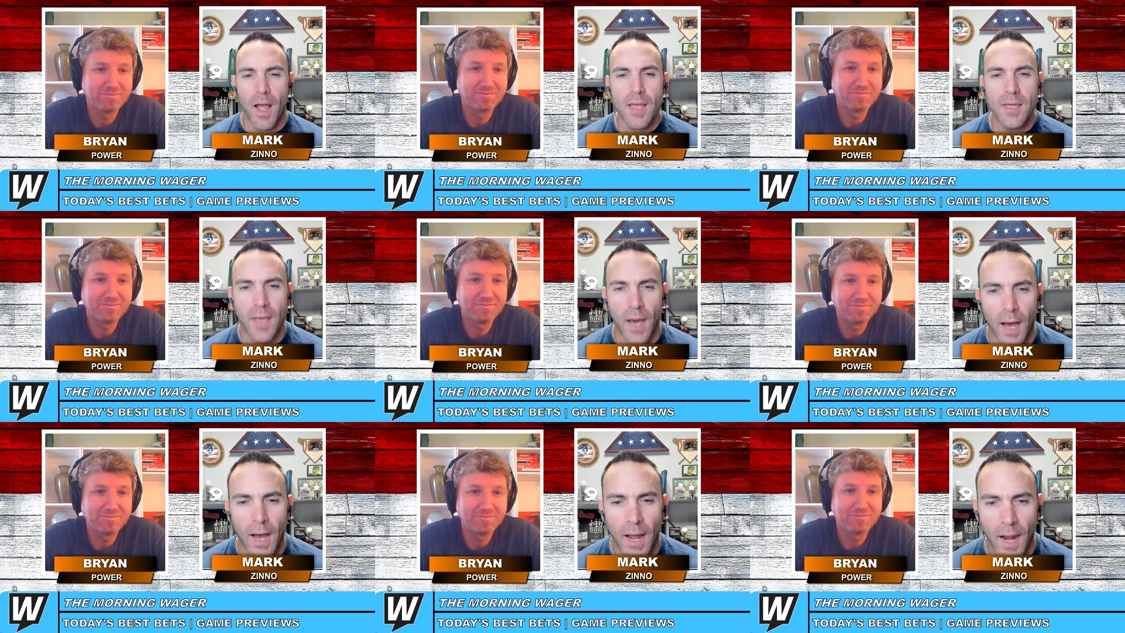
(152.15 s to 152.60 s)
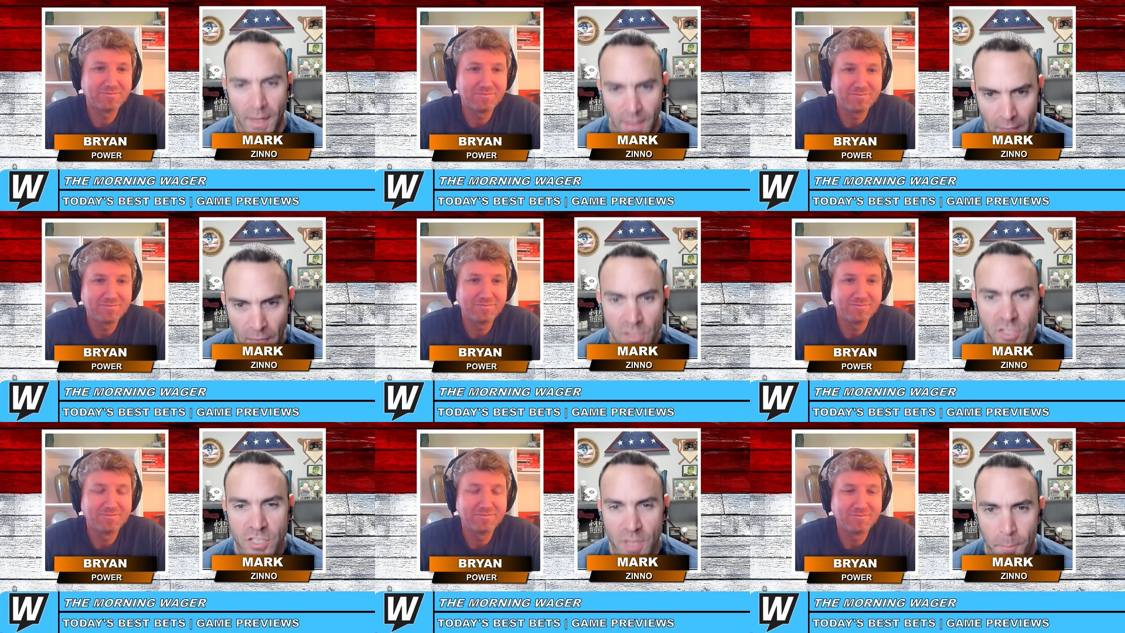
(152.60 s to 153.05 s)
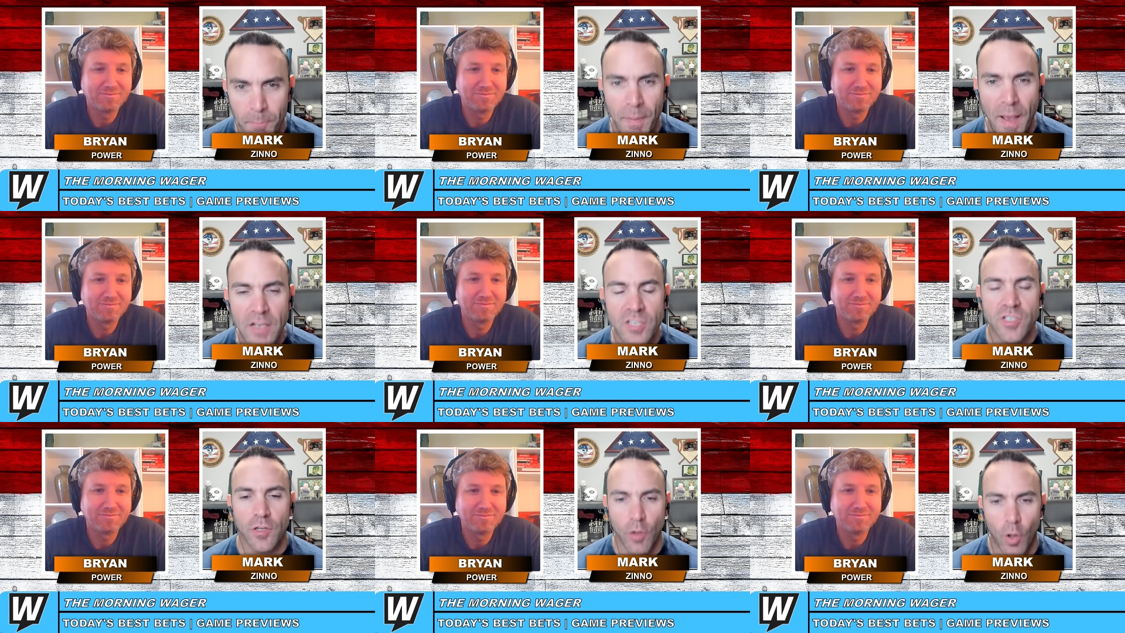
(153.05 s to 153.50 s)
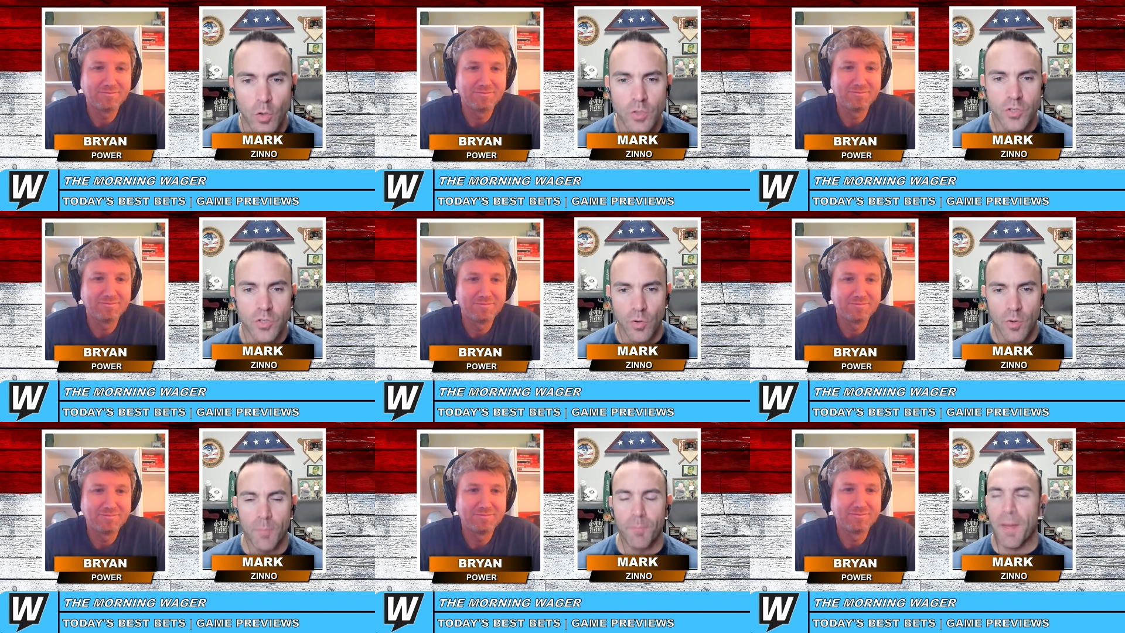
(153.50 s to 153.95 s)
Speaker 1: God, against the best
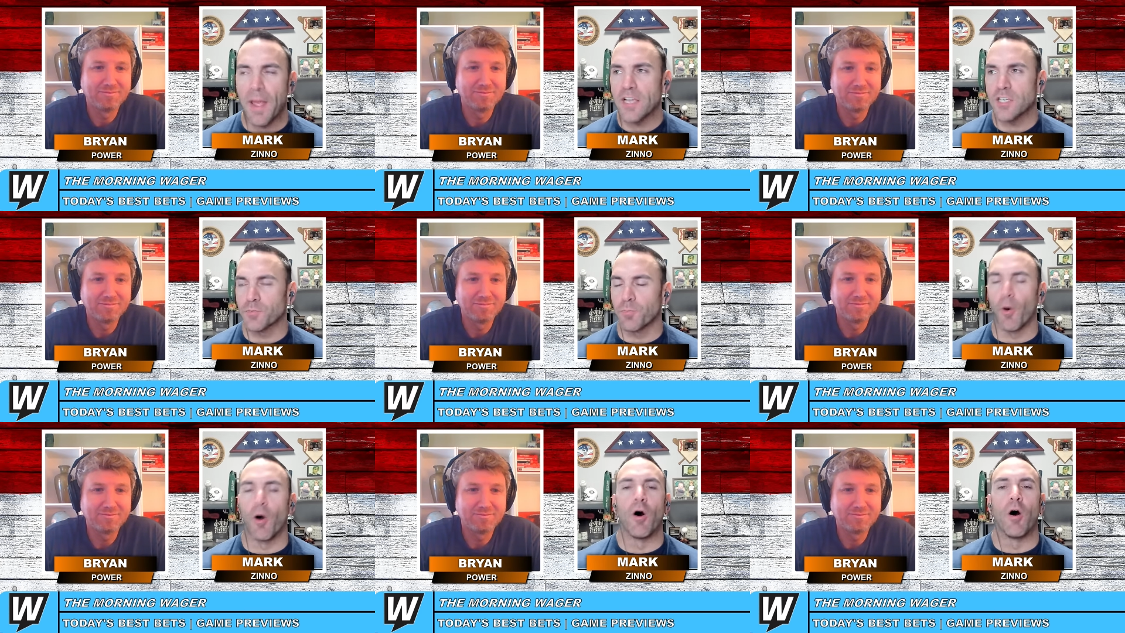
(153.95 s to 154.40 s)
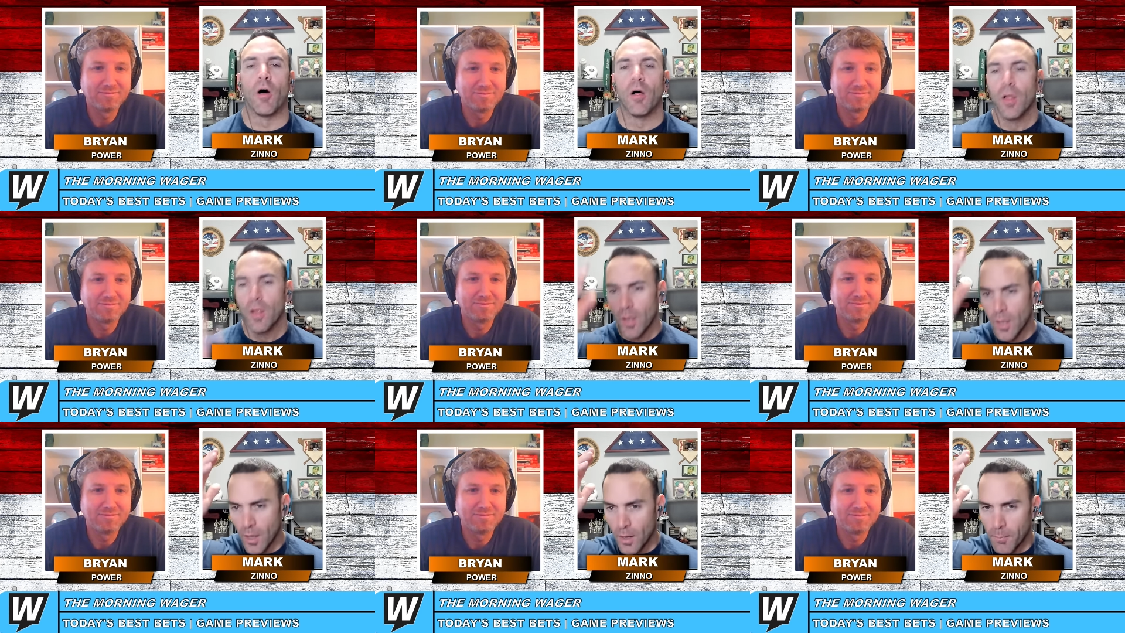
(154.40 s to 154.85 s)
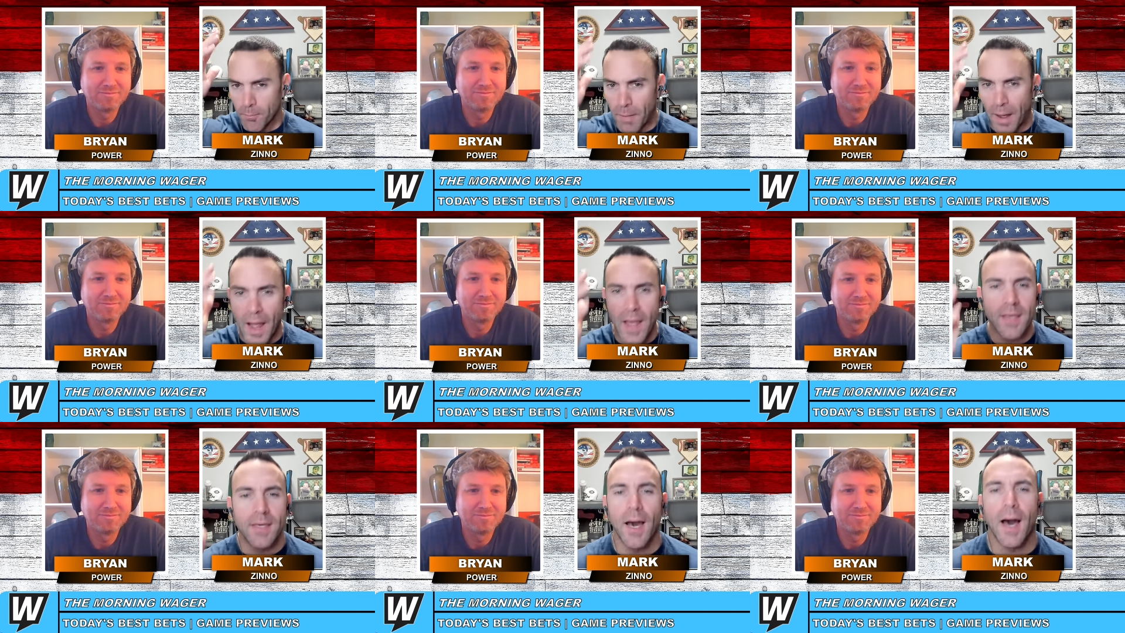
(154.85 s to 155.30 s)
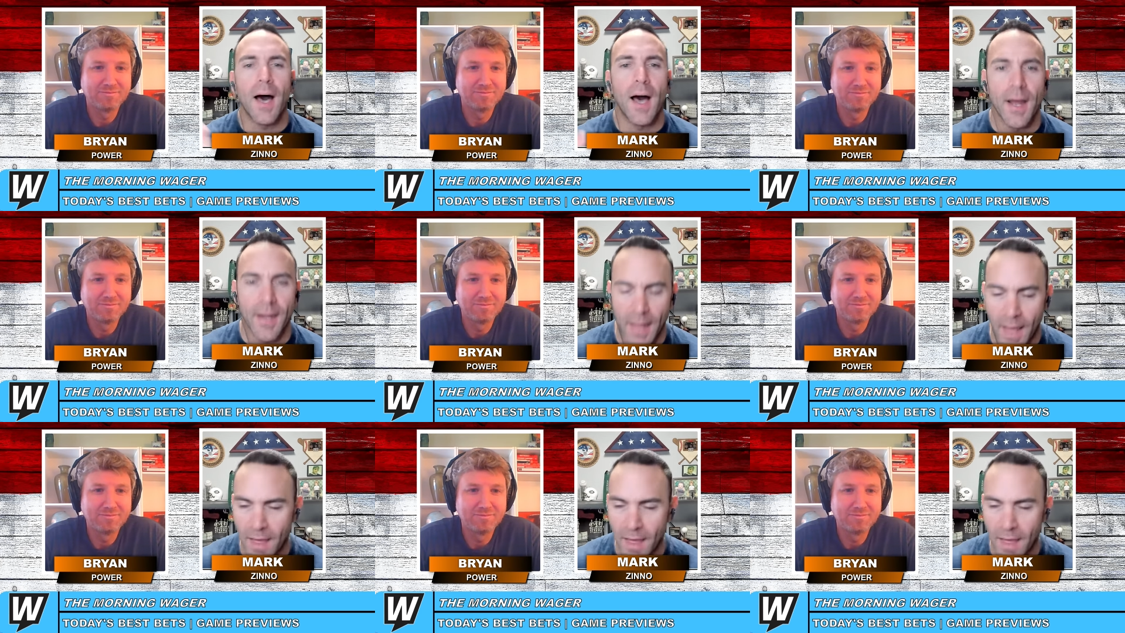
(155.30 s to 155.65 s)
closer in baseball, my God.